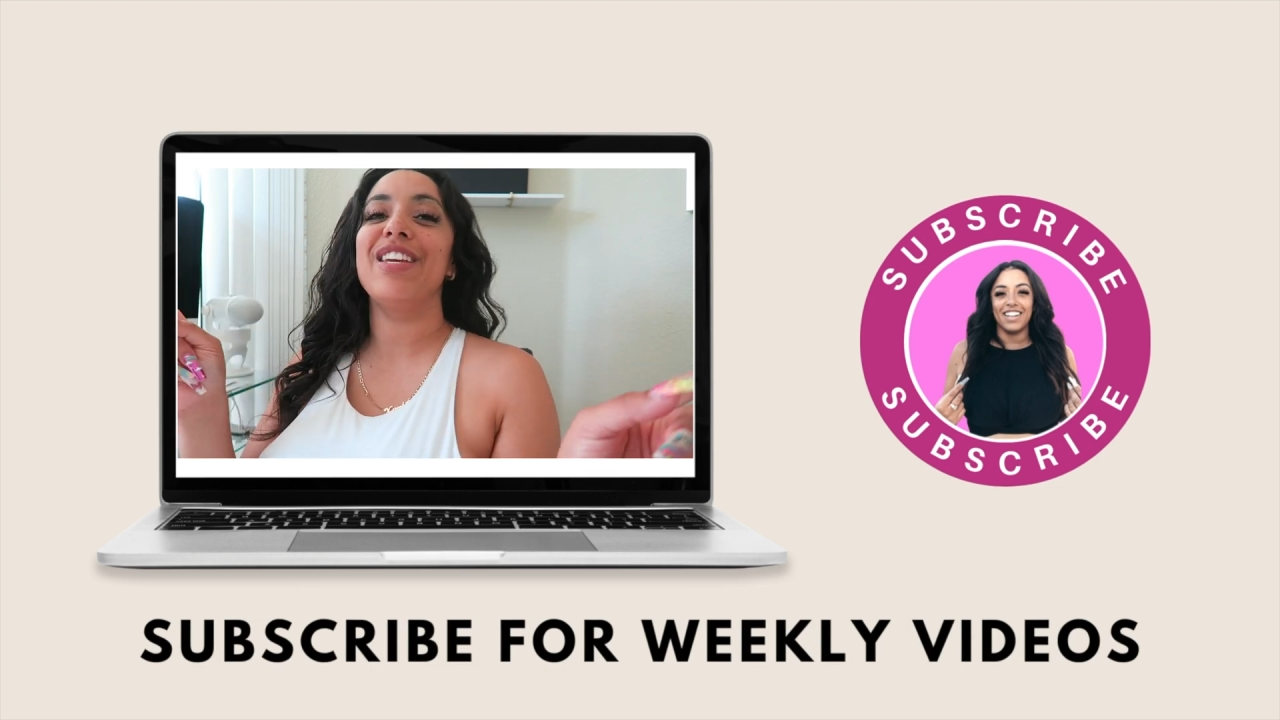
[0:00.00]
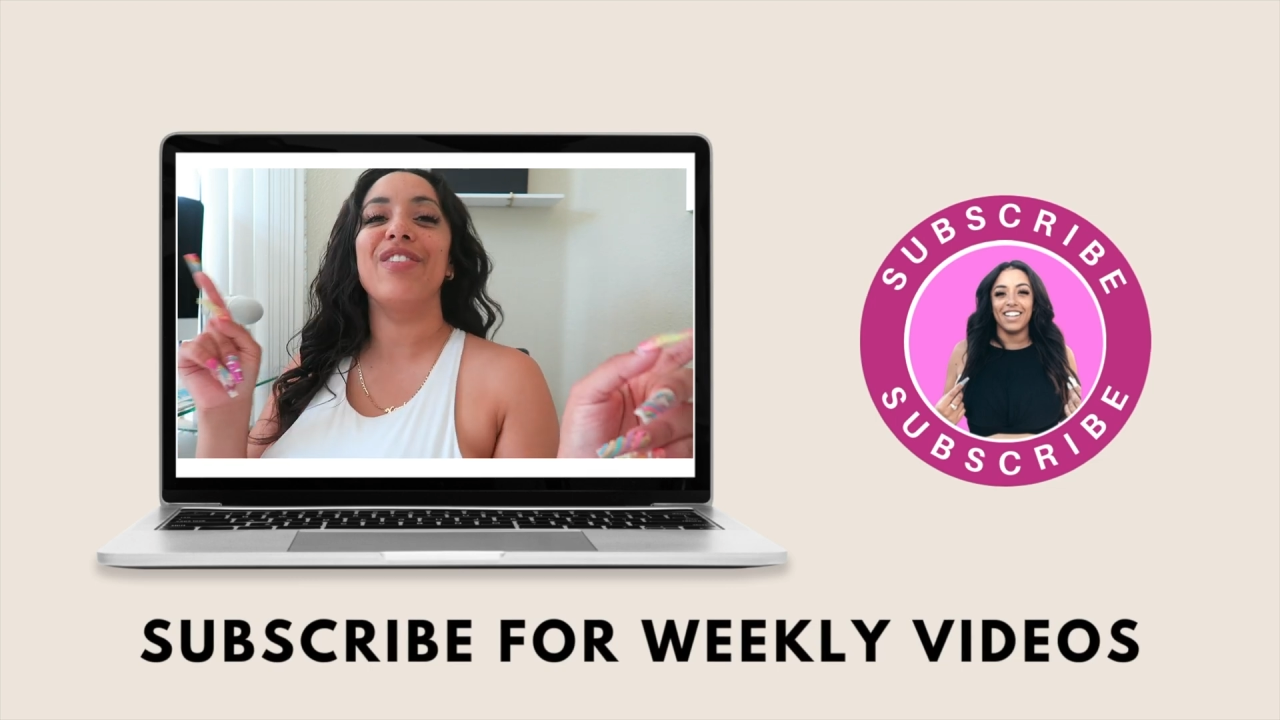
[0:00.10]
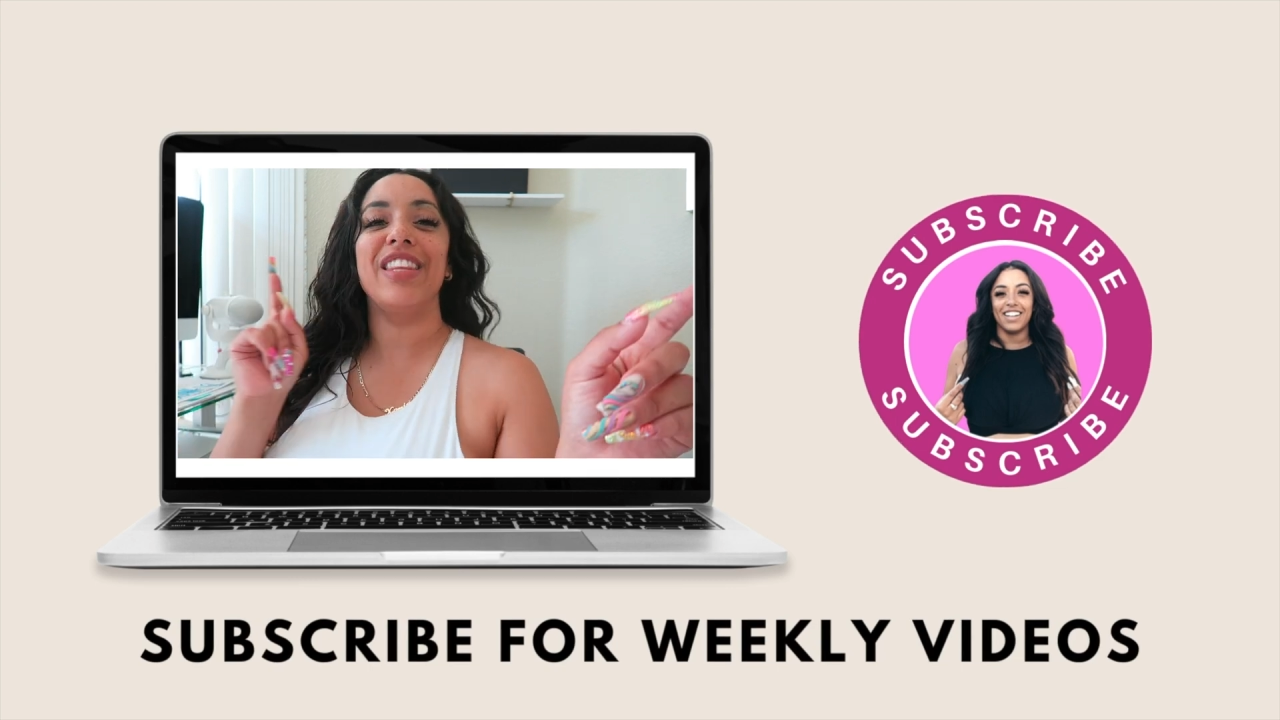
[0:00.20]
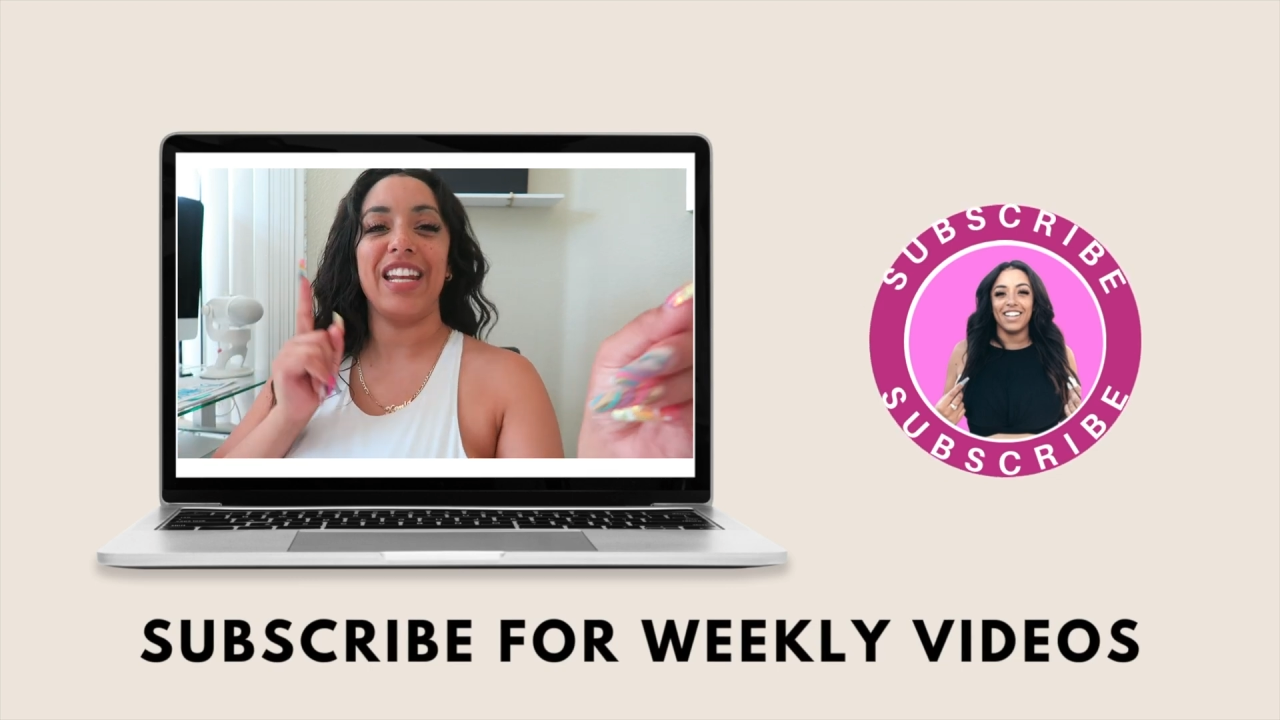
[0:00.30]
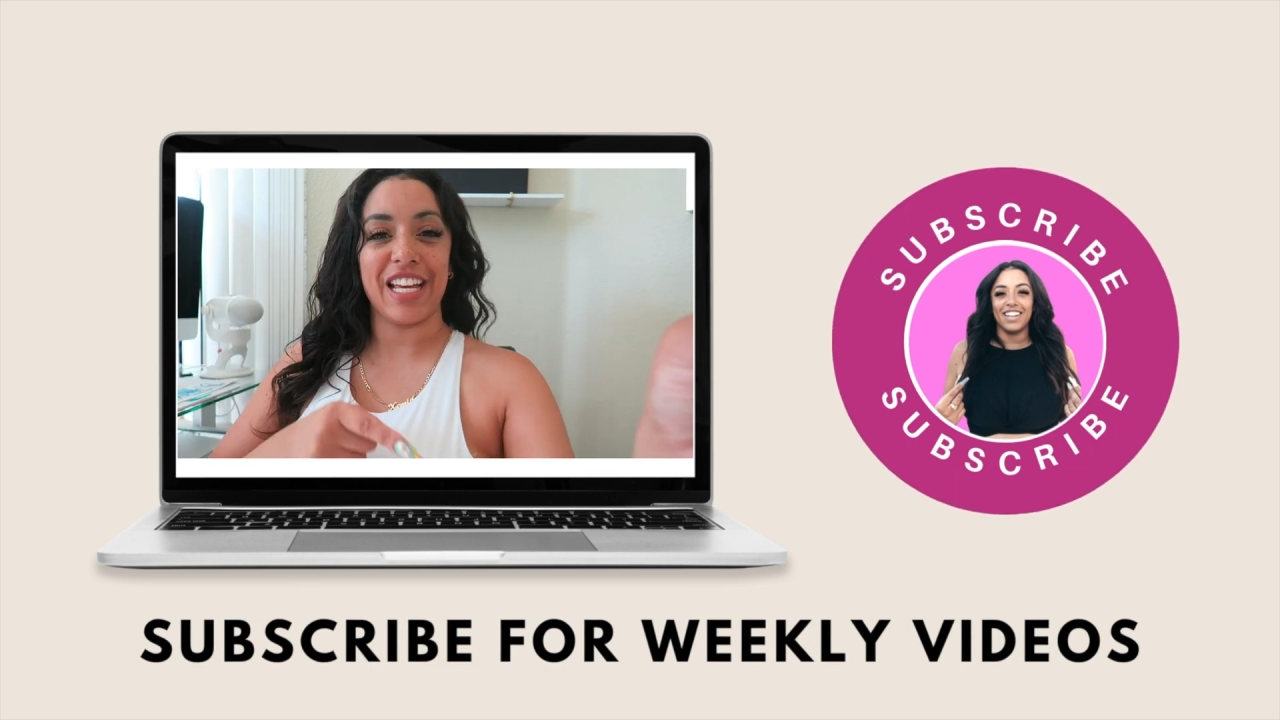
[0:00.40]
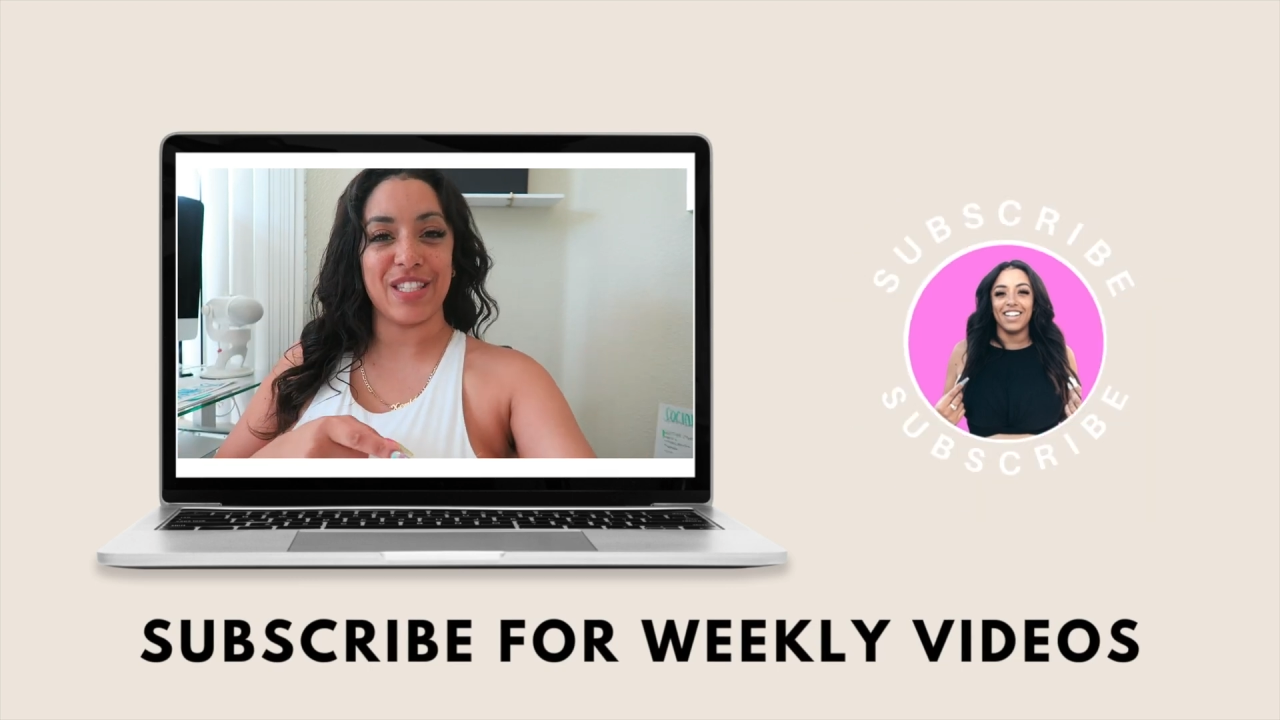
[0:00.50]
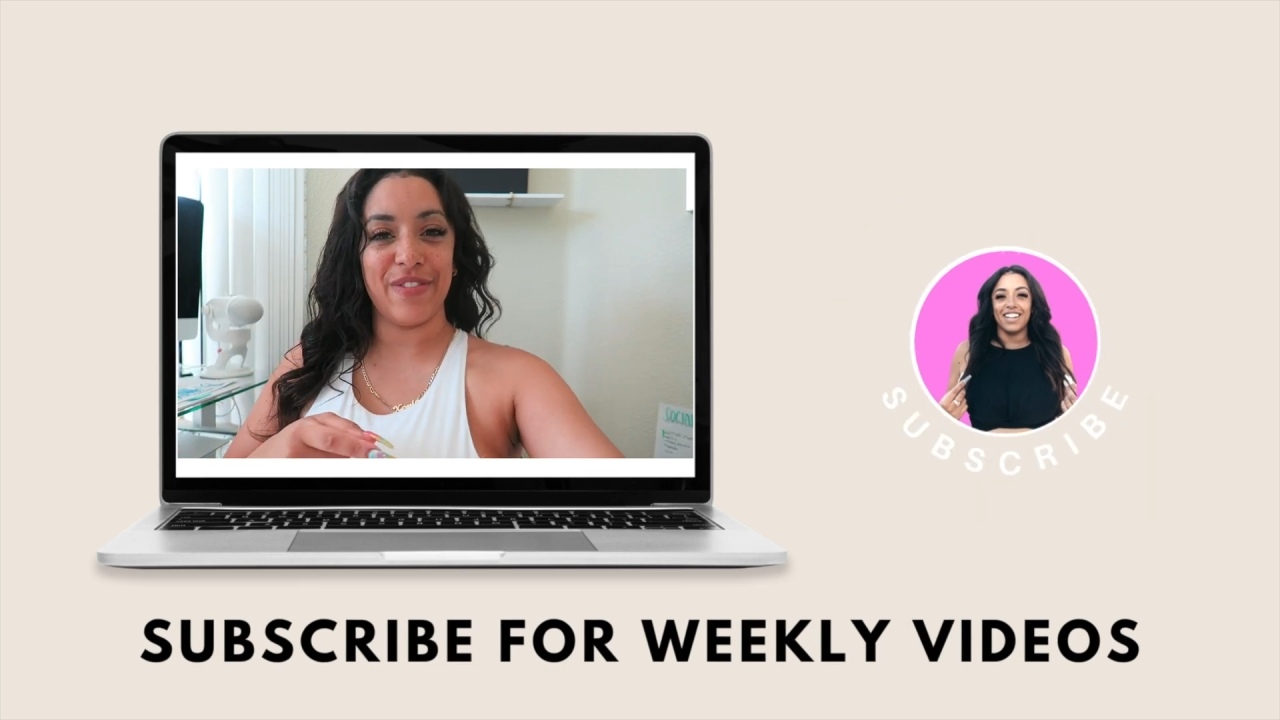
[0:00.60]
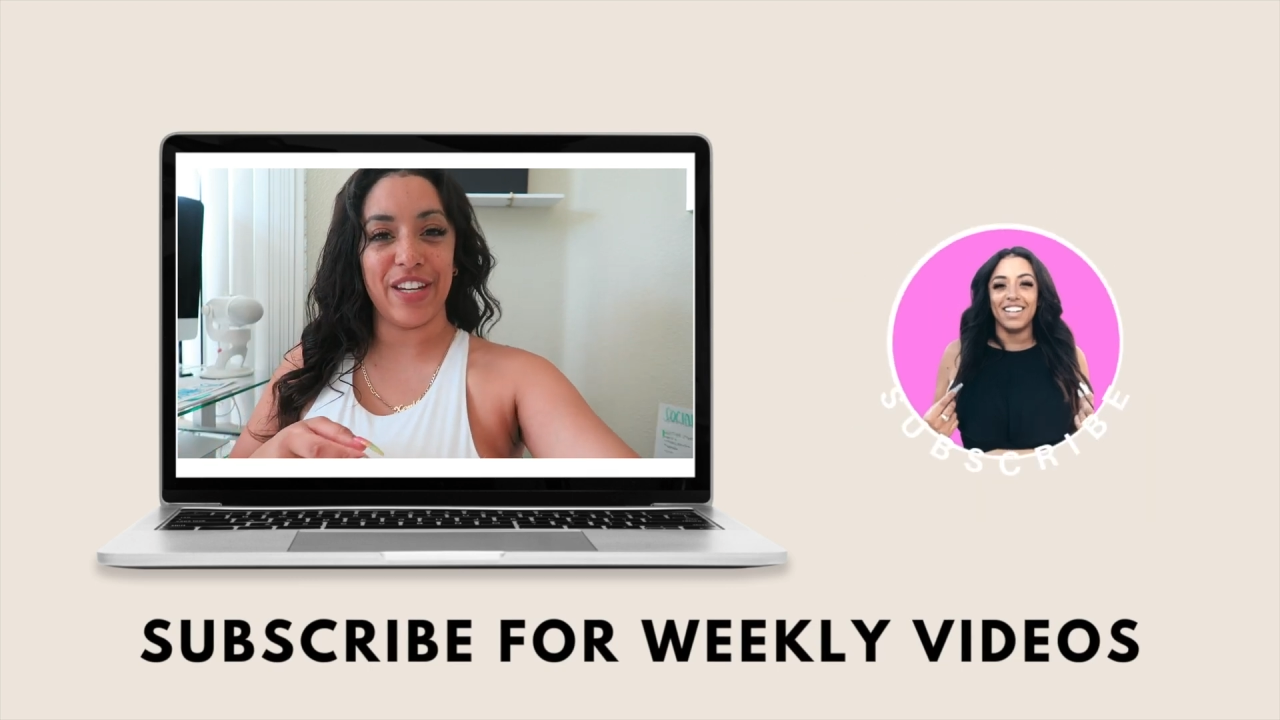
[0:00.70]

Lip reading: you in the next